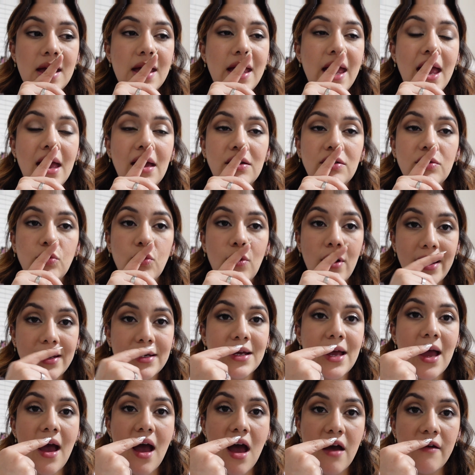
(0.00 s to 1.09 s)
and wide
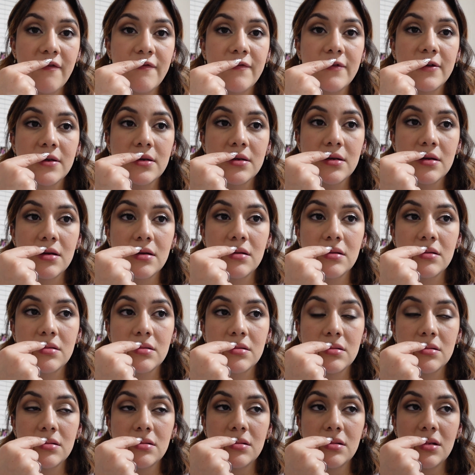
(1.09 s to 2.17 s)
calf,
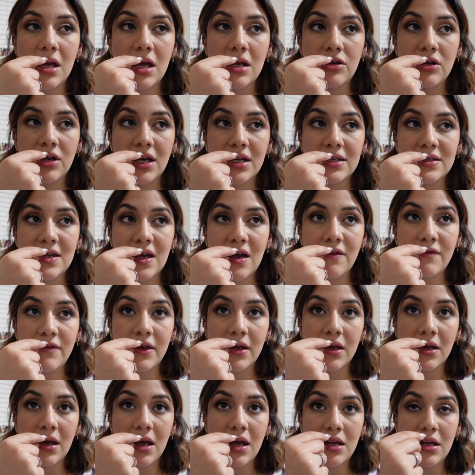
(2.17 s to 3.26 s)
and you guys have
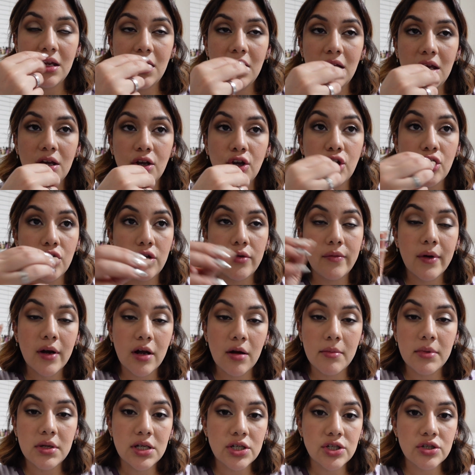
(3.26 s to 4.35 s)
like any good
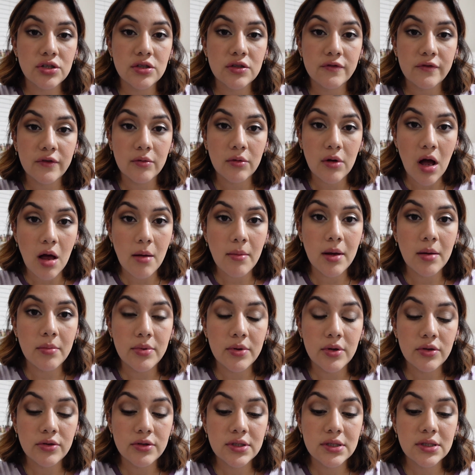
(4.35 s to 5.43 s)
recommendations for combat
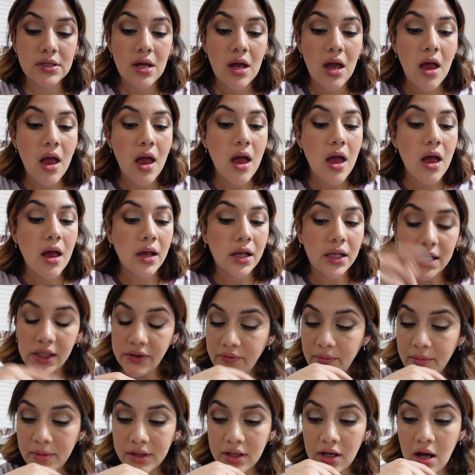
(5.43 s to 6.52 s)
boots, leave
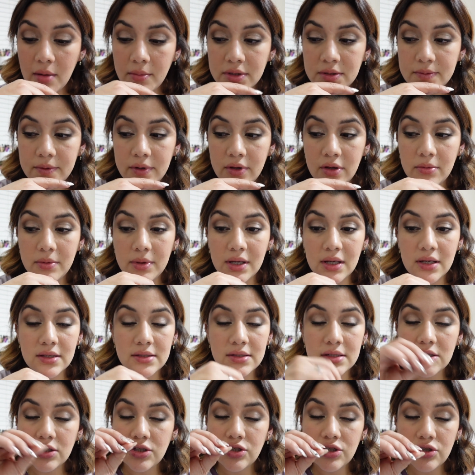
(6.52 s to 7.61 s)
them in the comments below, because
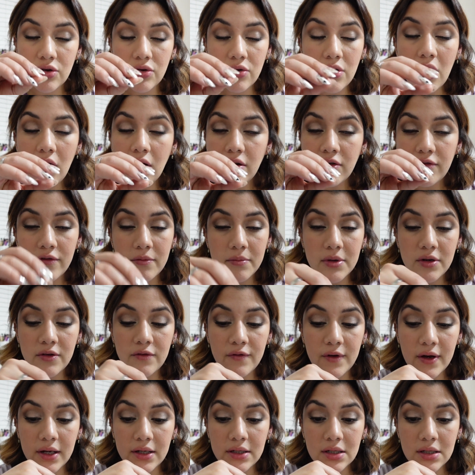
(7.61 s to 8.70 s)
it's so hard for me to
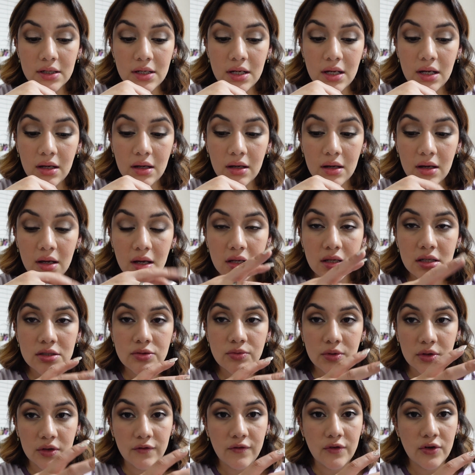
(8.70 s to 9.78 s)
find any, and it's
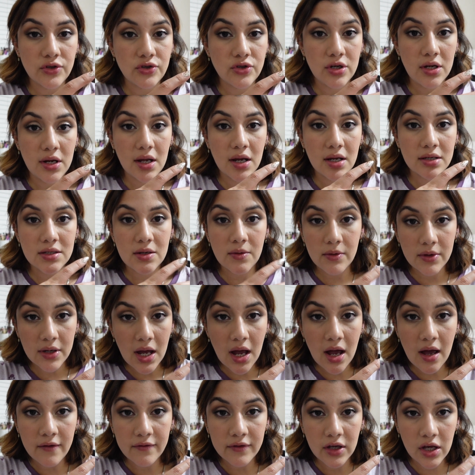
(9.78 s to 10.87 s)
really frustrating because I want to
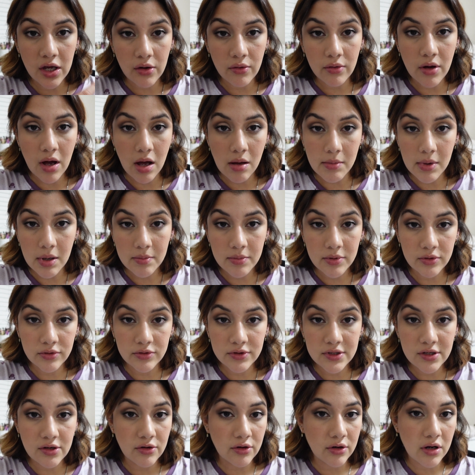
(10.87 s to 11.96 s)
have cute combat
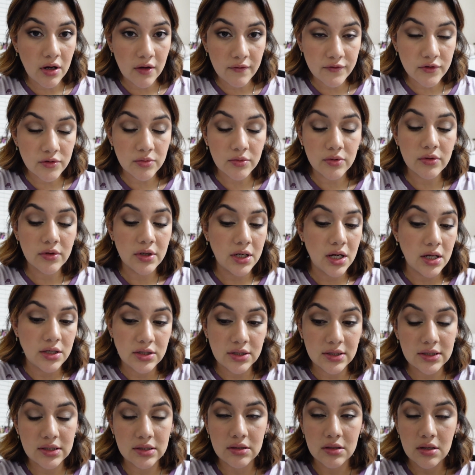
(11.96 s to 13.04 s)
boots that are comfortable, and I
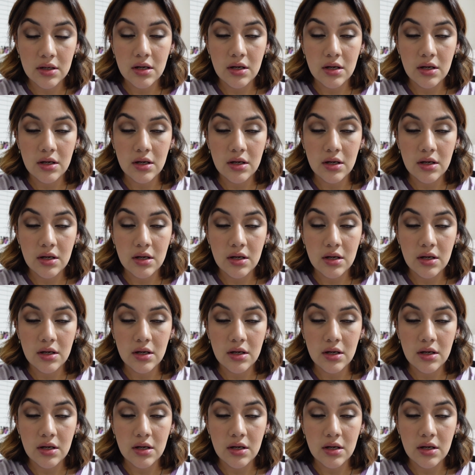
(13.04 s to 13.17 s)
just